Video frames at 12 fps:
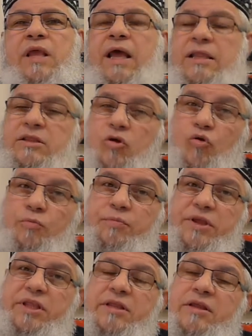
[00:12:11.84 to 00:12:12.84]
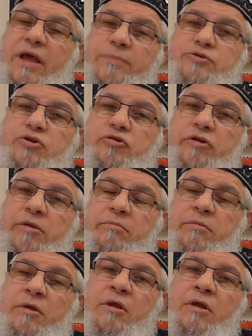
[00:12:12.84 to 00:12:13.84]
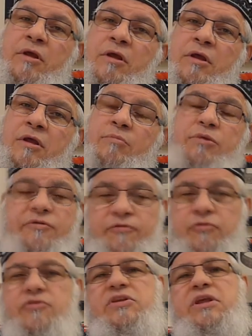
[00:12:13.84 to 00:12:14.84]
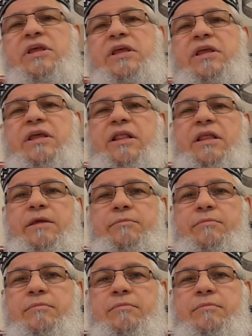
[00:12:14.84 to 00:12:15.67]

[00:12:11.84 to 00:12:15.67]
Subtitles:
and the companion captured him, before he killed him,